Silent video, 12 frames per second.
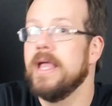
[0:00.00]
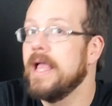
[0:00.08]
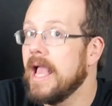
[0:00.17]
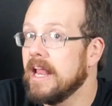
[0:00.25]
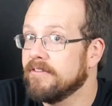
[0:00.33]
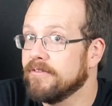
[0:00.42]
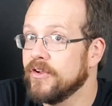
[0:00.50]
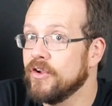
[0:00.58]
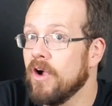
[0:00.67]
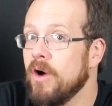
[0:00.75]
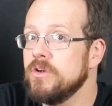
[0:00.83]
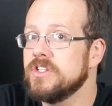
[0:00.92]
And for
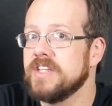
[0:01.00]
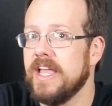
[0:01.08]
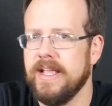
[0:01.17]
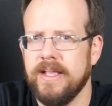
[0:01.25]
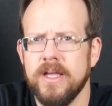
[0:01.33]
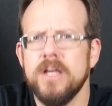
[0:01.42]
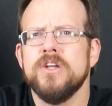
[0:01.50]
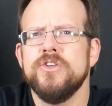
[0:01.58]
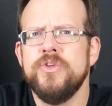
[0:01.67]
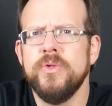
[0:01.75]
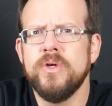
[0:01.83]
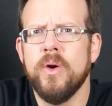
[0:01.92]
your own sake,
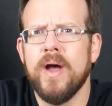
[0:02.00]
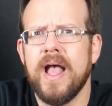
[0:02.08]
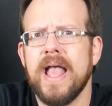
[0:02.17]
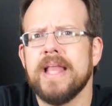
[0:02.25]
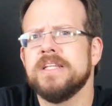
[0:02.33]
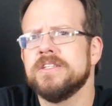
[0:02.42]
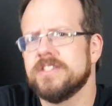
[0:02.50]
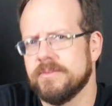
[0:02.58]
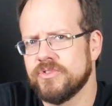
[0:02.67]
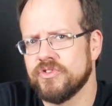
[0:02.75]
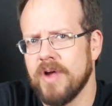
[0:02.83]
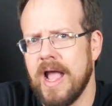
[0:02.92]
do go ahead and
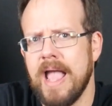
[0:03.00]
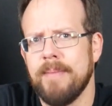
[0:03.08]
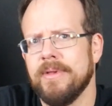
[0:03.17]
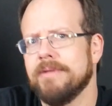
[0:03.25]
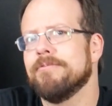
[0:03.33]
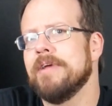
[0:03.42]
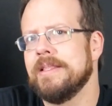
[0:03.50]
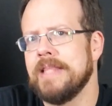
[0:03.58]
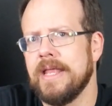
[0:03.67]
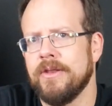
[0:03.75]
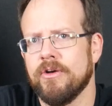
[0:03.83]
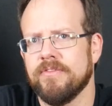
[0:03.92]
subscribe and ring
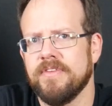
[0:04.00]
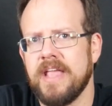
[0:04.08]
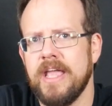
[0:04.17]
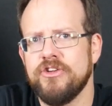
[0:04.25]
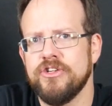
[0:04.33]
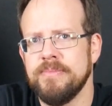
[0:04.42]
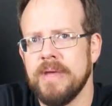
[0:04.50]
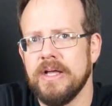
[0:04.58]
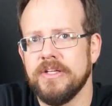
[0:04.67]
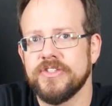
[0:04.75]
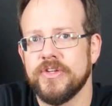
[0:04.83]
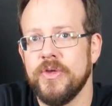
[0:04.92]
that notification
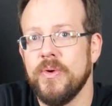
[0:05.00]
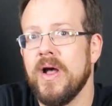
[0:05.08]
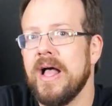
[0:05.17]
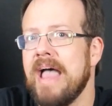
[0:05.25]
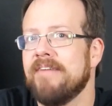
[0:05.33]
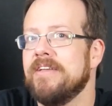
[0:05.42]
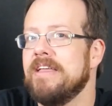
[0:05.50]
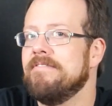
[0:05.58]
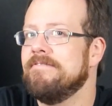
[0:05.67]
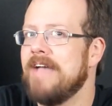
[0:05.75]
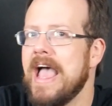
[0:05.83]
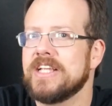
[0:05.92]
bell so you have a
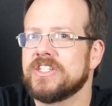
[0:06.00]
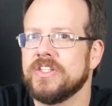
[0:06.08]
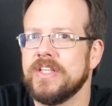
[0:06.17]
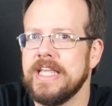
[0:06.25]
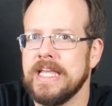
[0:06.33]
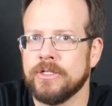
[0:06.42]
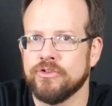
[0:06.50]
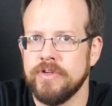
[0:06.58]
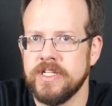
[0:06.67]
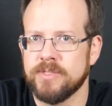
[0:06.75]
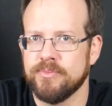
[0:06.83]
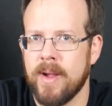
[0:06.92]
vastly
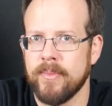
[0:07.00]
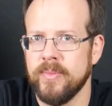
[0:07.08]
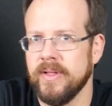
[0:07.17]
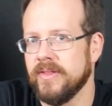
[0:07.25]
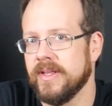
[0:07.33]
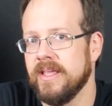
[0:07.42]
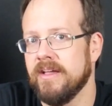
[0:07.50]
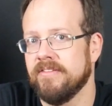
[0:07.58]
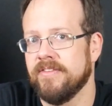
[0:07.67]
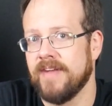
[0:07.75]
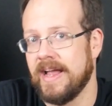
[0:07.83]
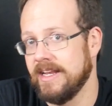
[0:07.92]
increased probability of
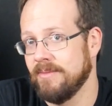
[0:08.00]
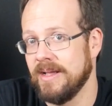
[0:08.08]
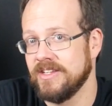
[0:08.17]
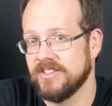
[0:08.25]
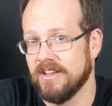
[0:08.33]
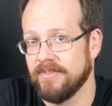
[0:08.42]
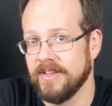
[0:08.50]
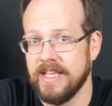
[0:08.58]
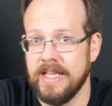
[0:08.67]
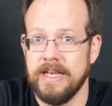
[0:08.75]
finding my stuff again